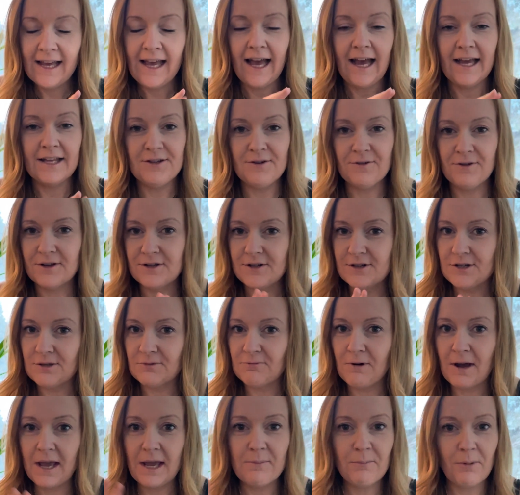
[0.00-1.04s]
and you can just
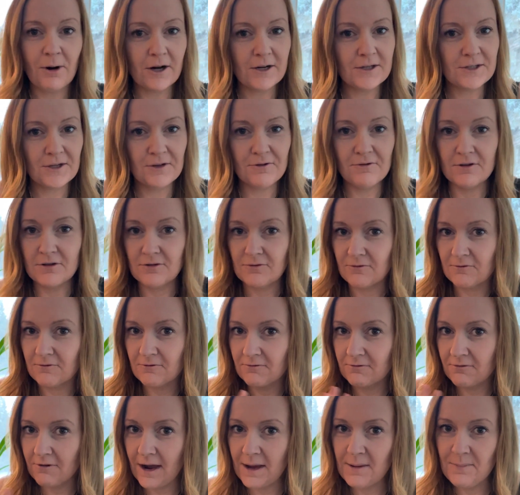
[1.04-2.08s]
wait. Part two is
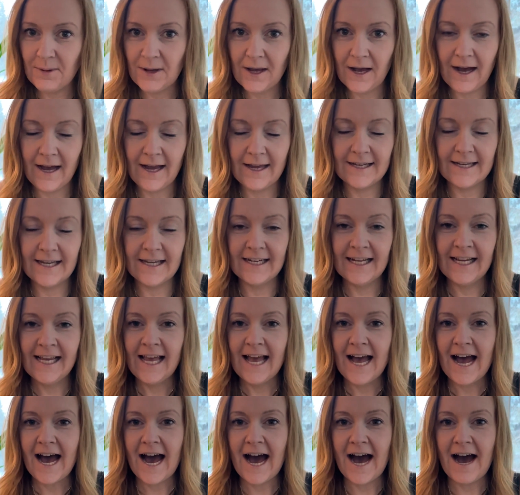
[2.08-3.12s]
right behind it.
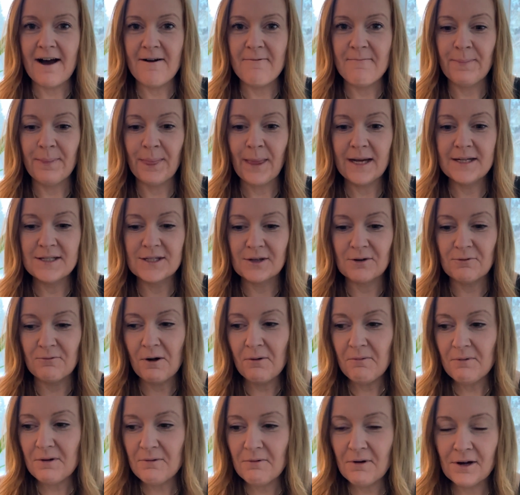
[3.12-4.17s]
And so
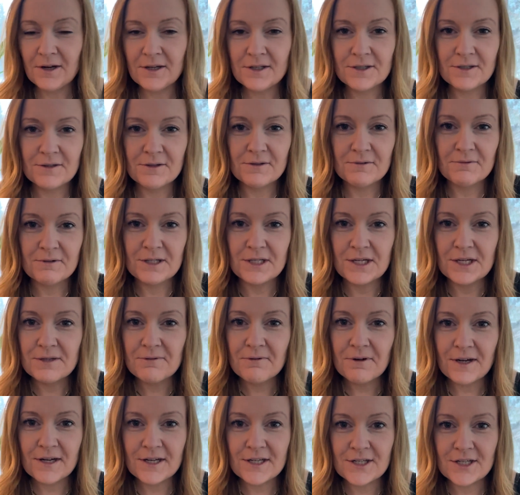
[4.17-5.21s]
what we want to do is we just
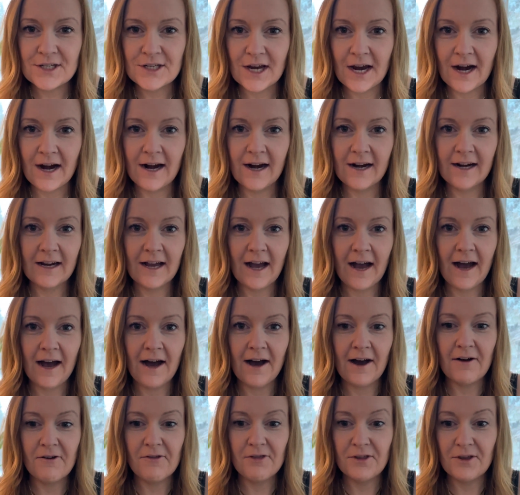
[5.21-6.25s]
want to share,
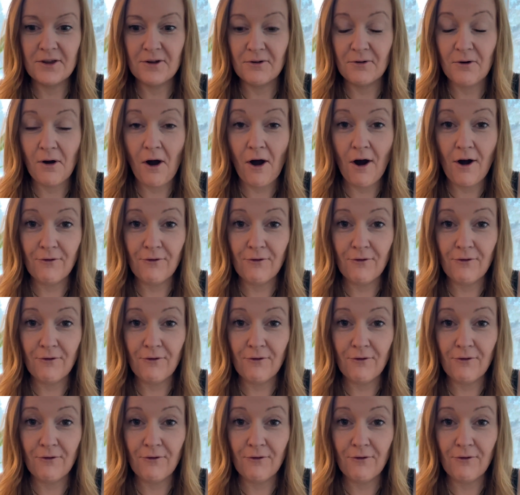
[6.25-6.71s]
our